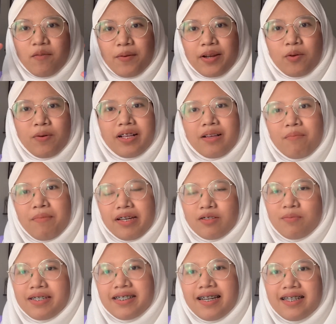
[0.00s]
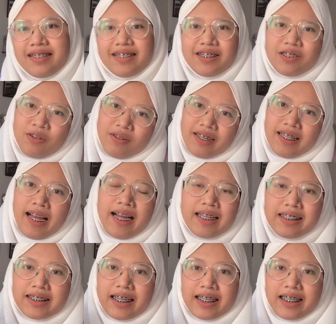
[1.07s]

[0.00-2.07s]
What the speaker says: Welcome back to my channel. It's your girl Alisya